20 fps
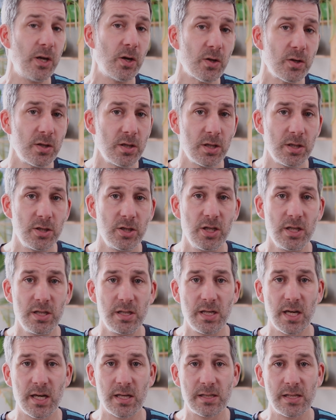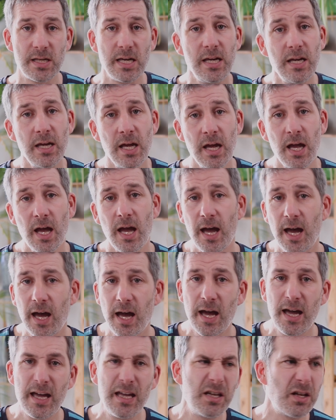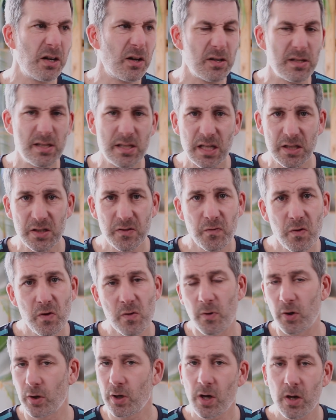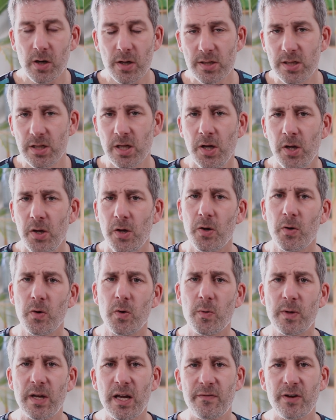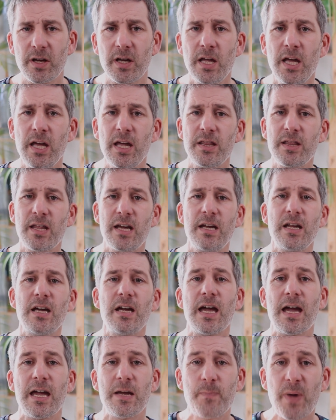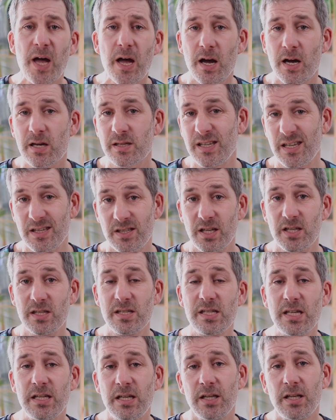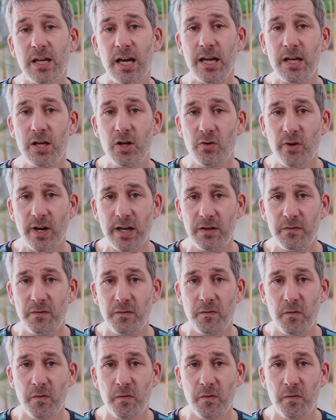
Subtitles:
beyond GCSE, you know, sixth form or college or whatever, then a pass is considered a grade